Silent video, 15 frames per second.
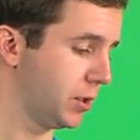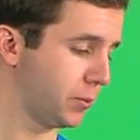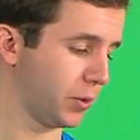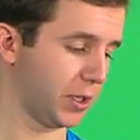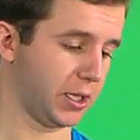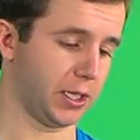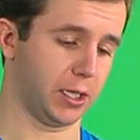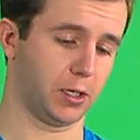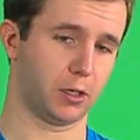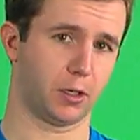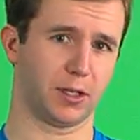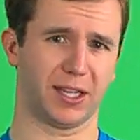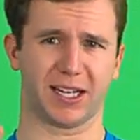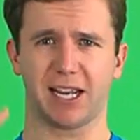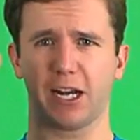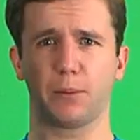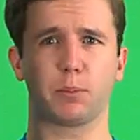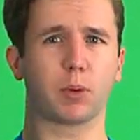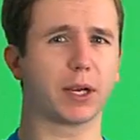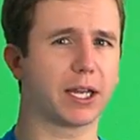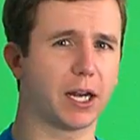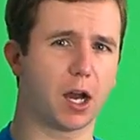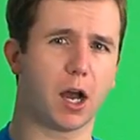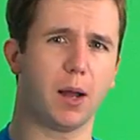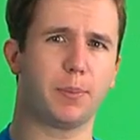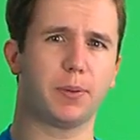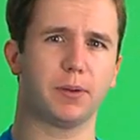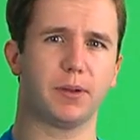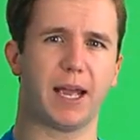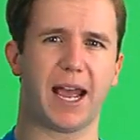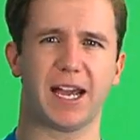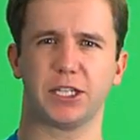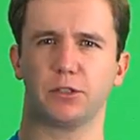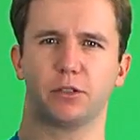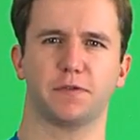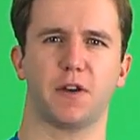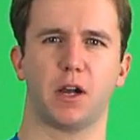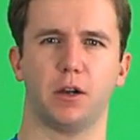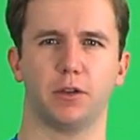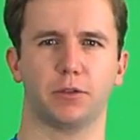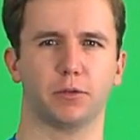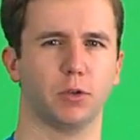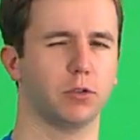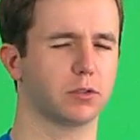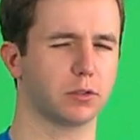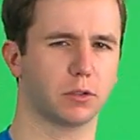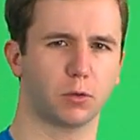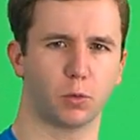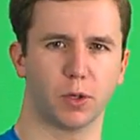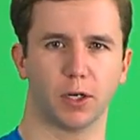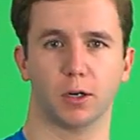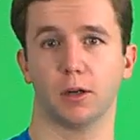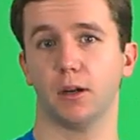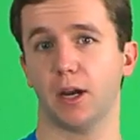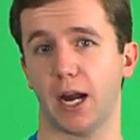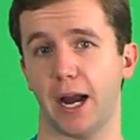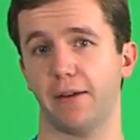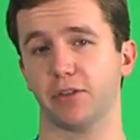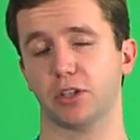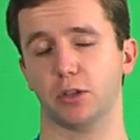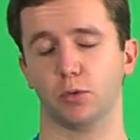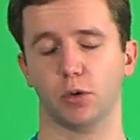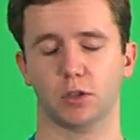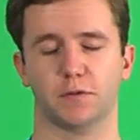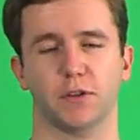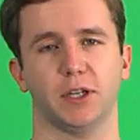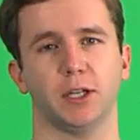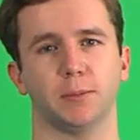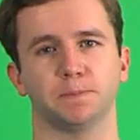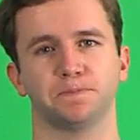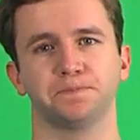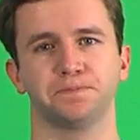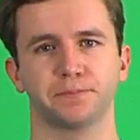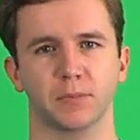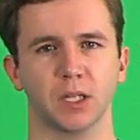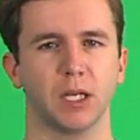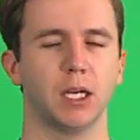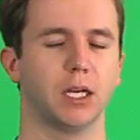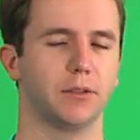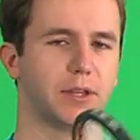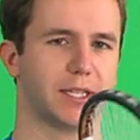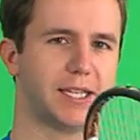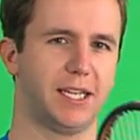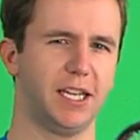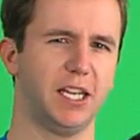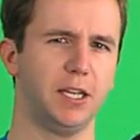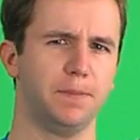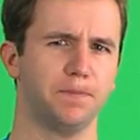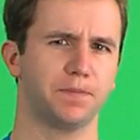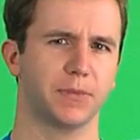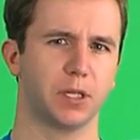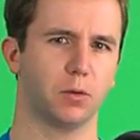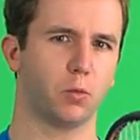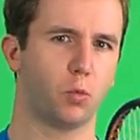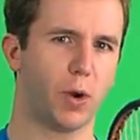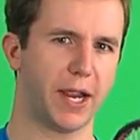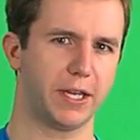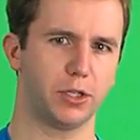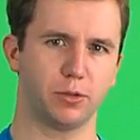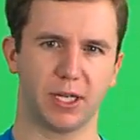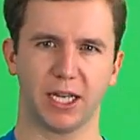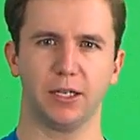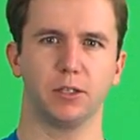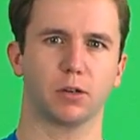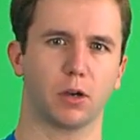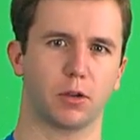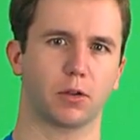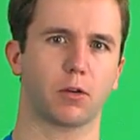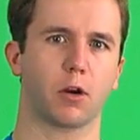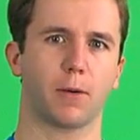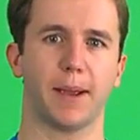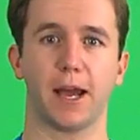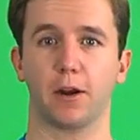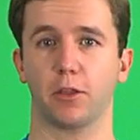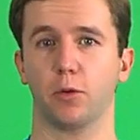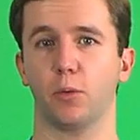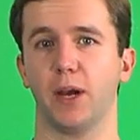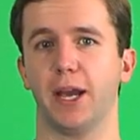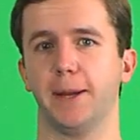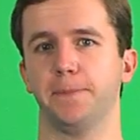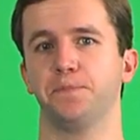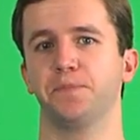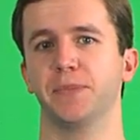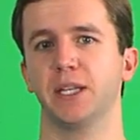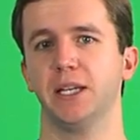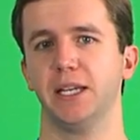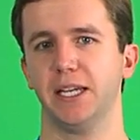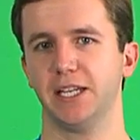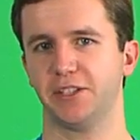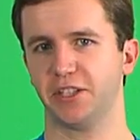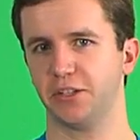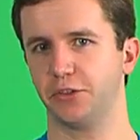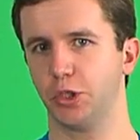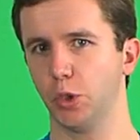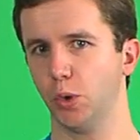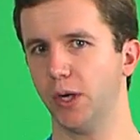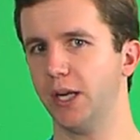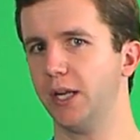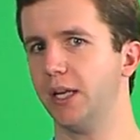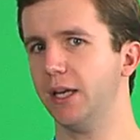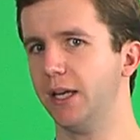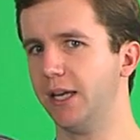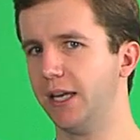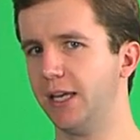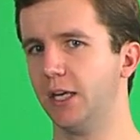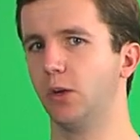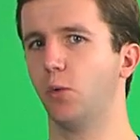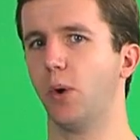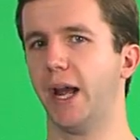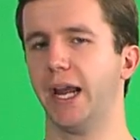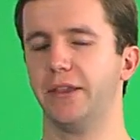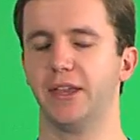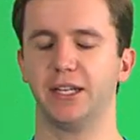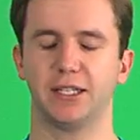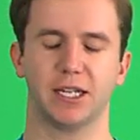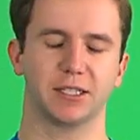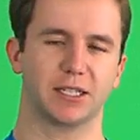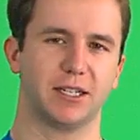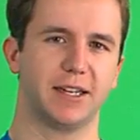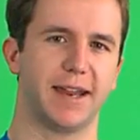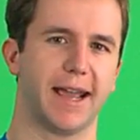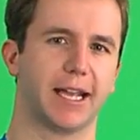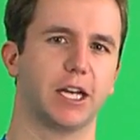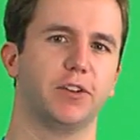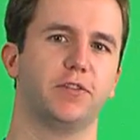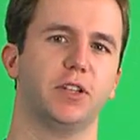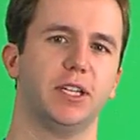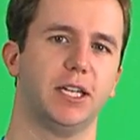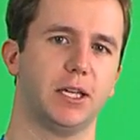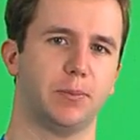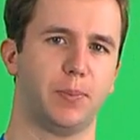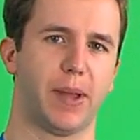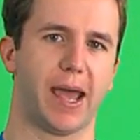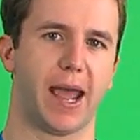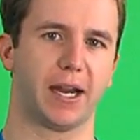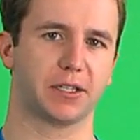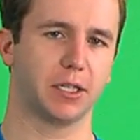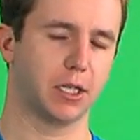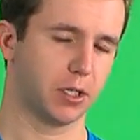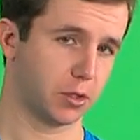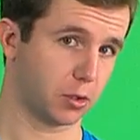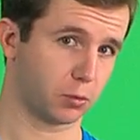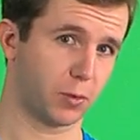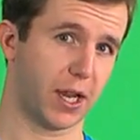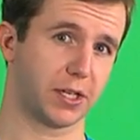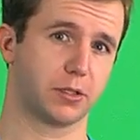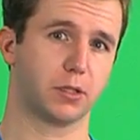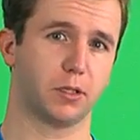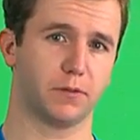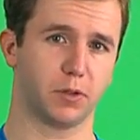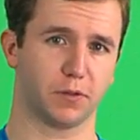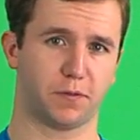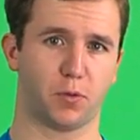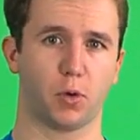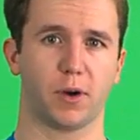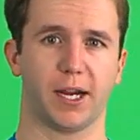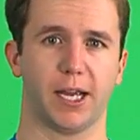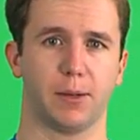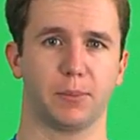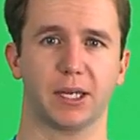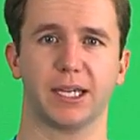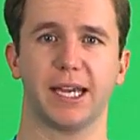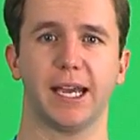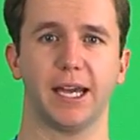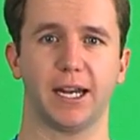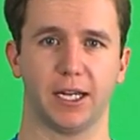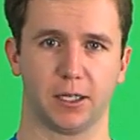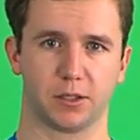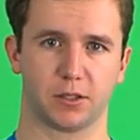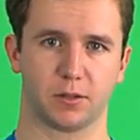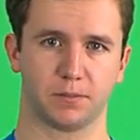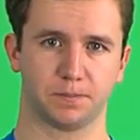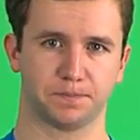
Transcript: bring it here and then kind of bring it up as he was following through. It was a little weird, obviously worked for him. The key when you get your other arm out of the way is to do it in a way that doesn't negatively impact the rest of your forehand mechanics.